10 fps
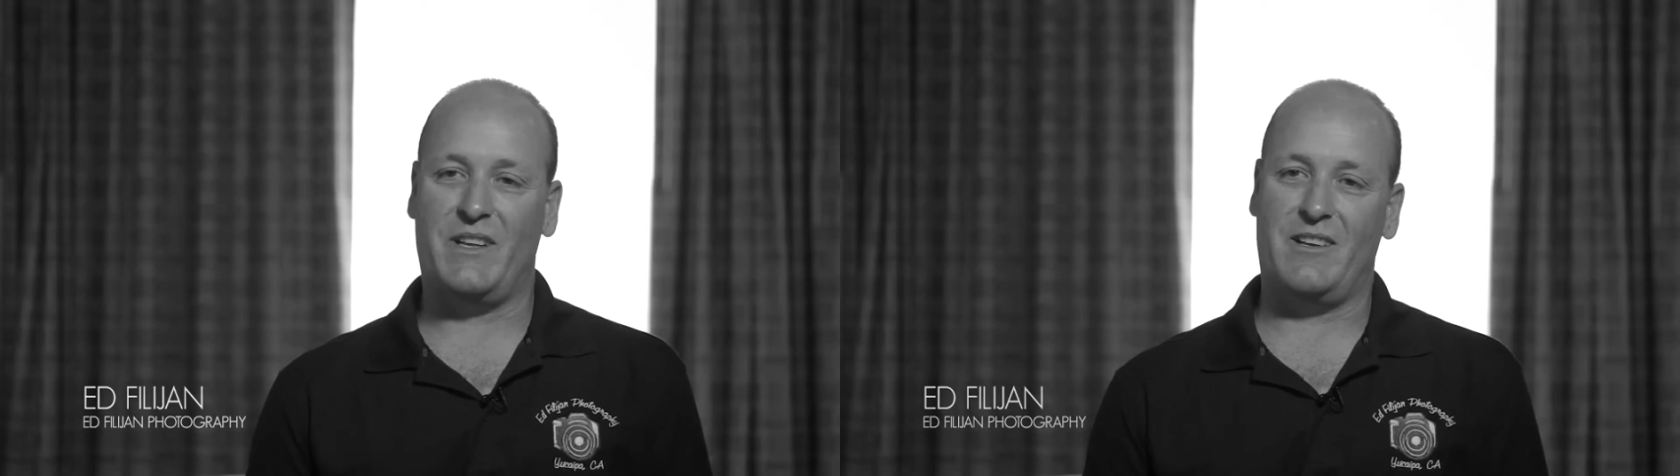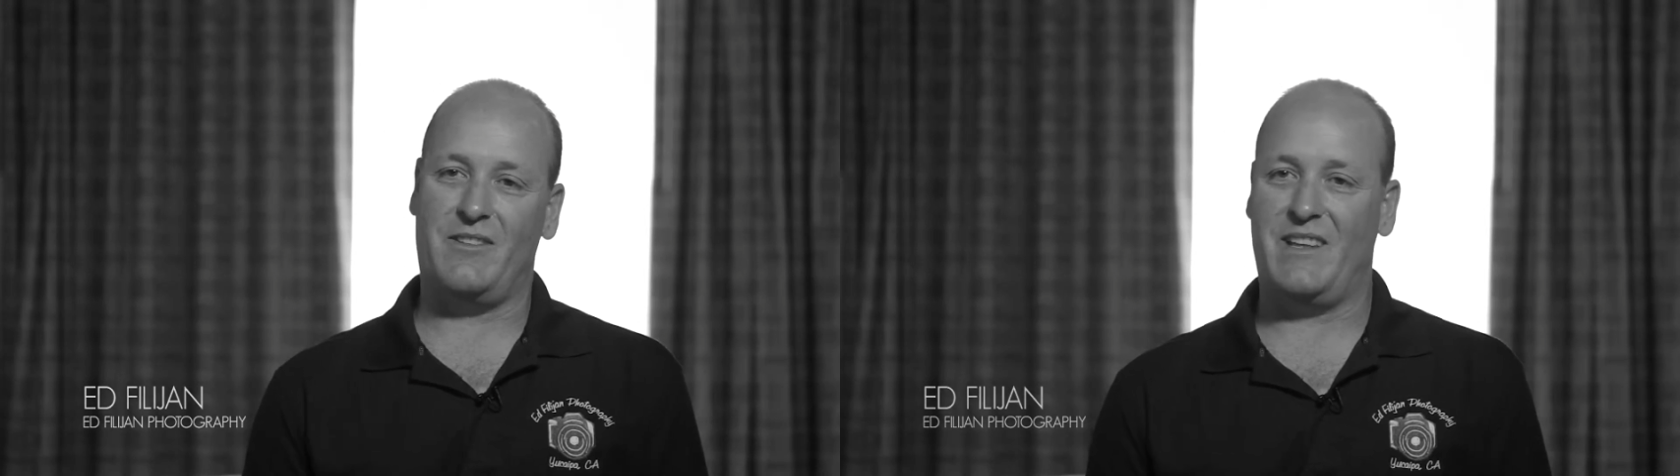
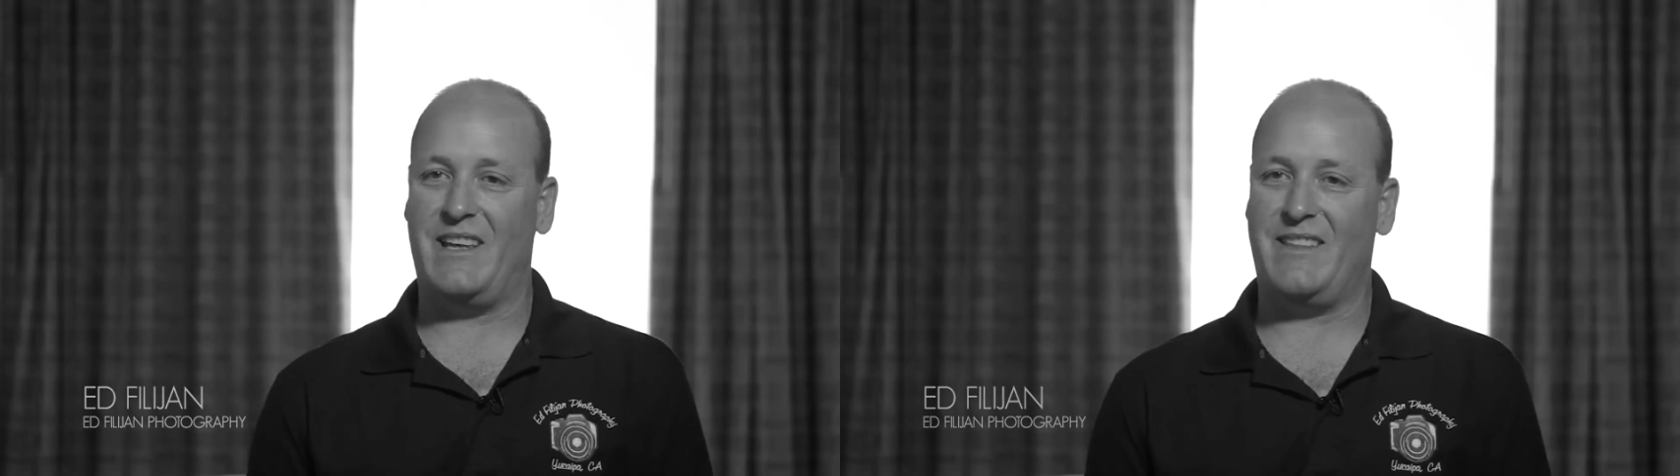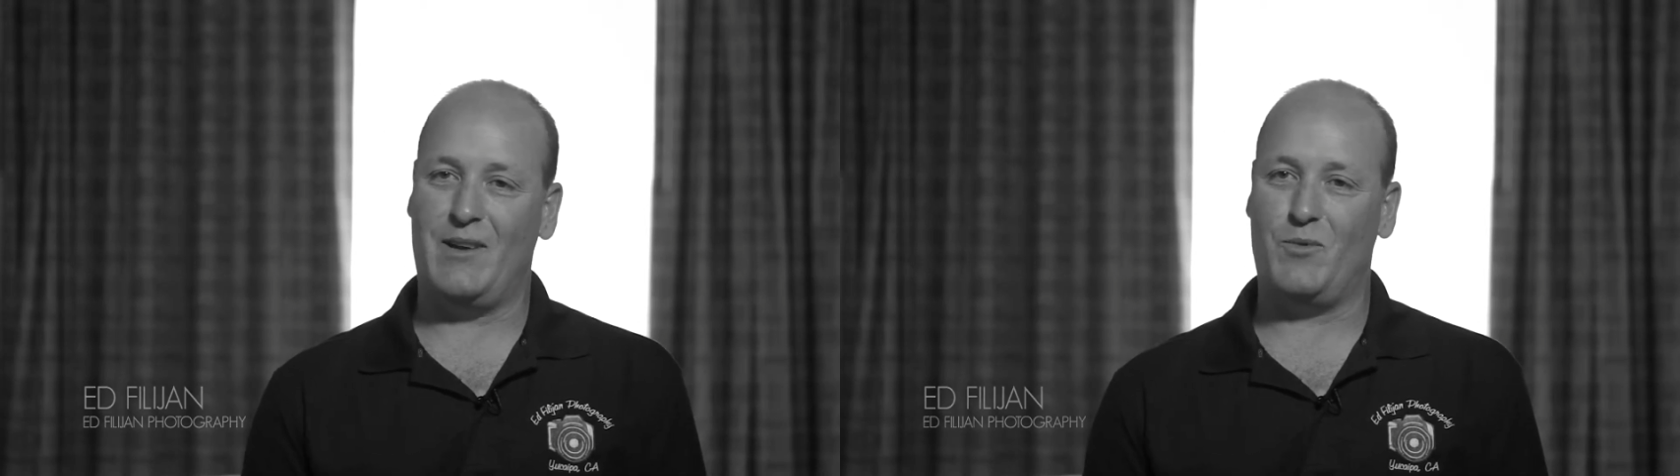in there
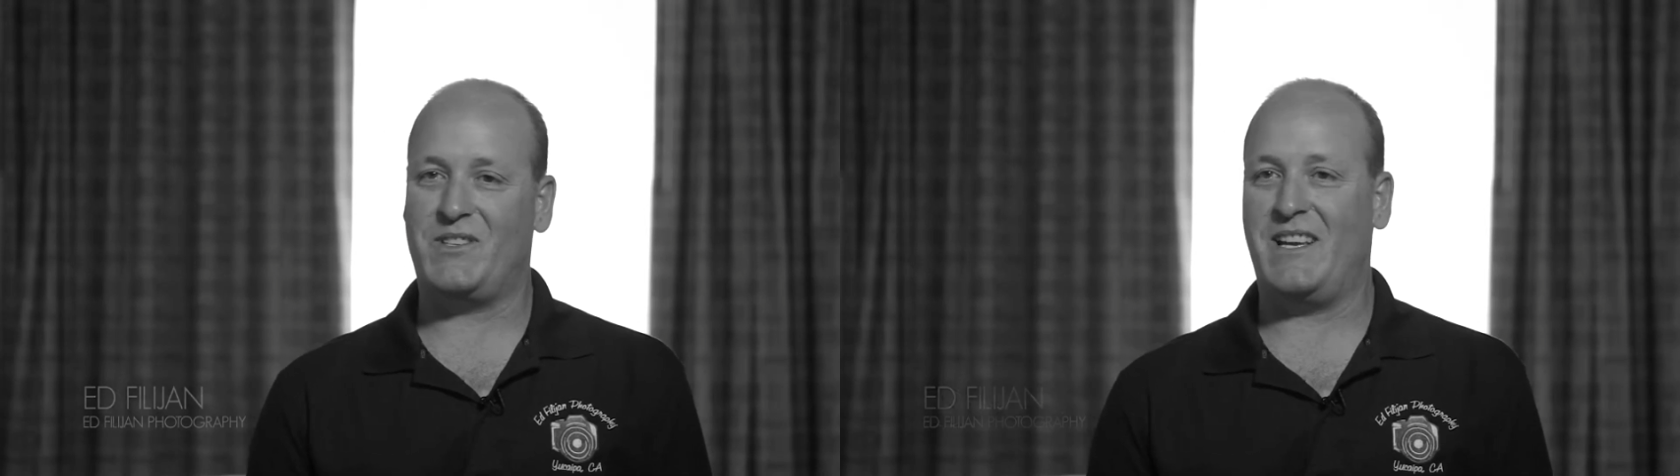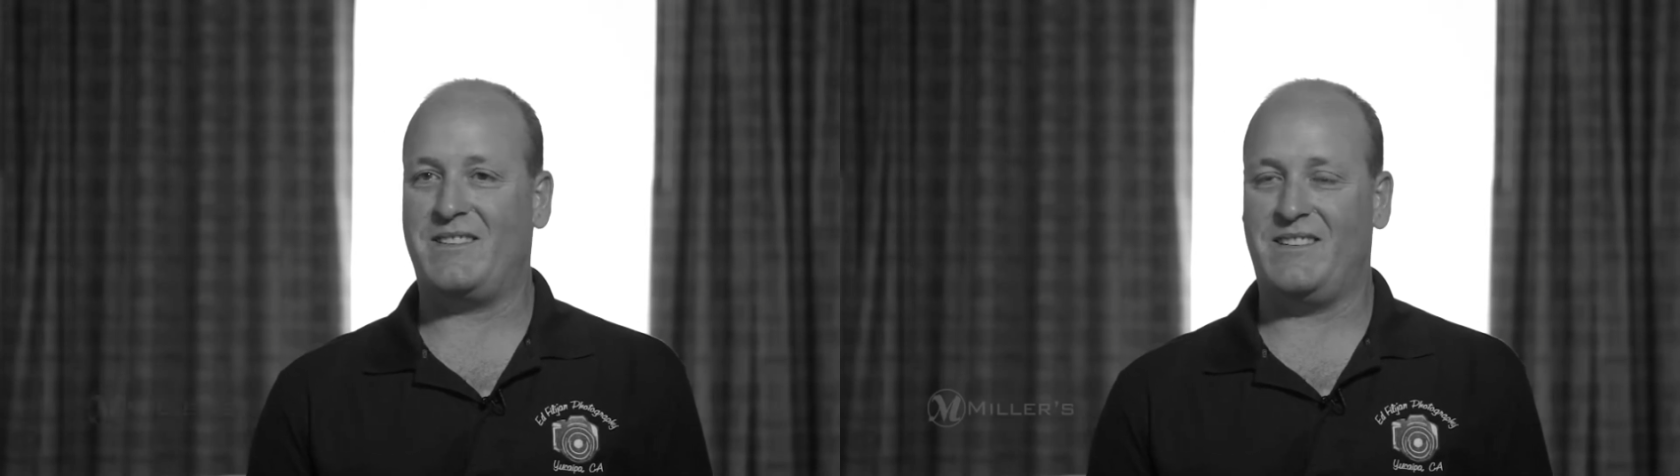that will
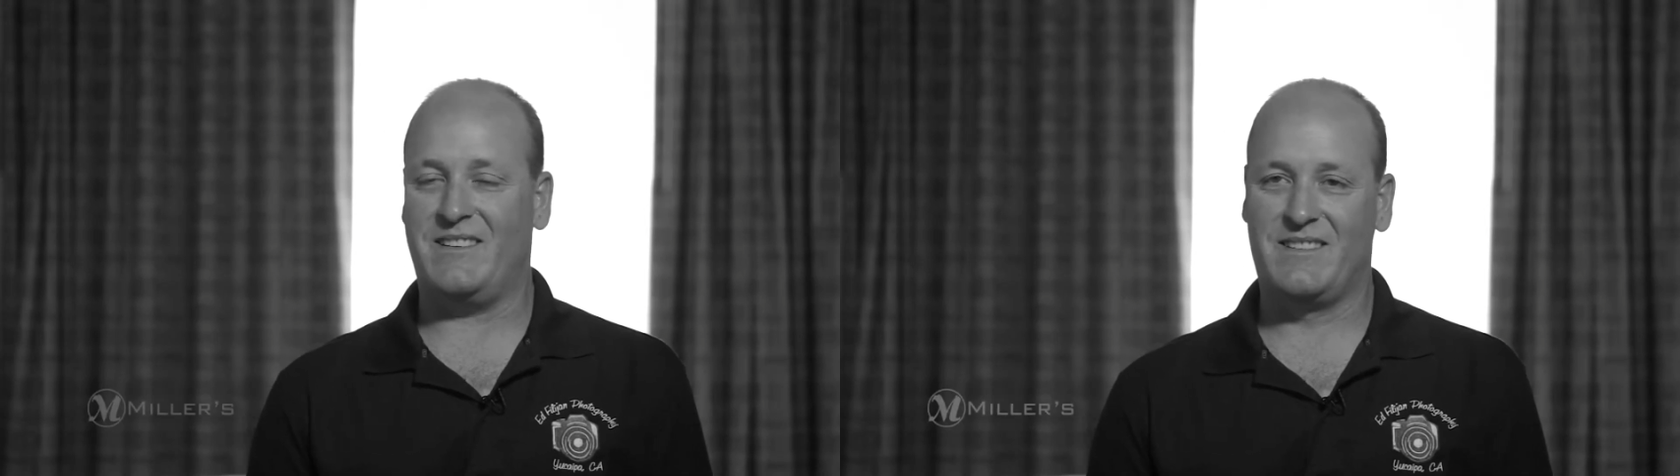test you.